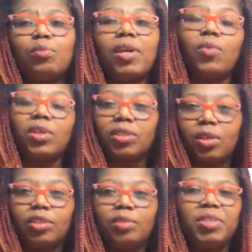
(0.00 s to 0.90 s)
Nobody want to
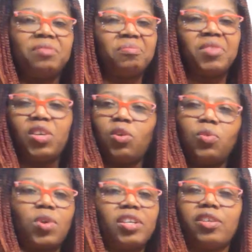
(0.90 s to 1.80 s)
talk to me. You don't
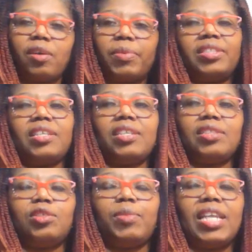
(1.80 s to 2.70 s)
want your topic
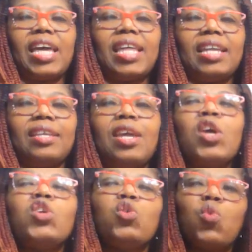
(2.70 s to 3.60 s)
sentence to be like that.
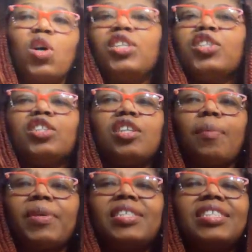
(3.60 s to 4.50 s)
You want your
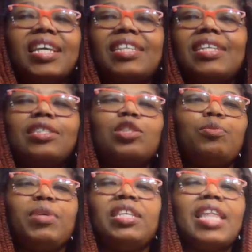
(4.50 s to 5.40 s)
topic sentence to
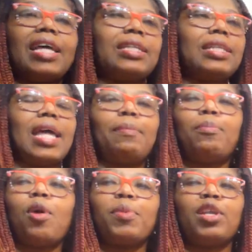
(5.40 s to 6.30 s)
be that
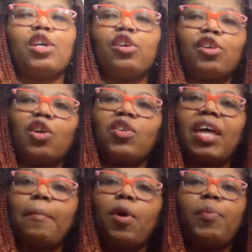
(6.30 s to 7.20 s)
popular girl or
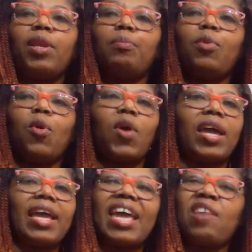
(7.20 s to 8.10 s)
that popular
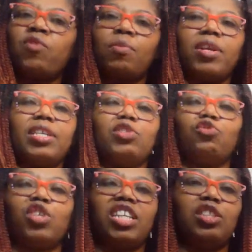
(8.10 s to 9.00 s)
boy everybody is
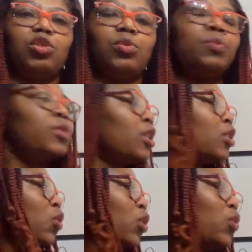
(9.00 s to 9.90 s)
running to.
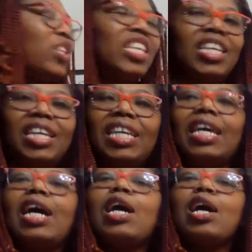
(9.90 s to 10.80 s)
So you
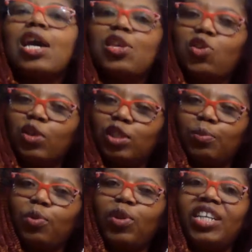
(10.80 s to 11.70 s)
need your
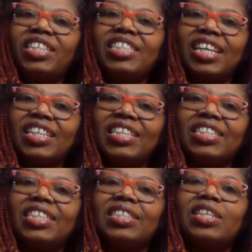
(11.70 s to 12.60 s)
supporting
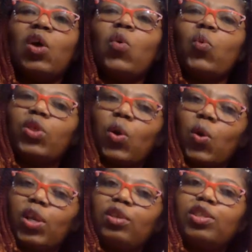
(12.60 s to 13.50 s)
sentences with
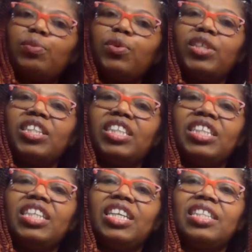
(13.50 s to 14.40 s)
all your supporting
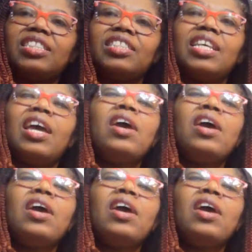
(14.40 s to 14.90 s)
details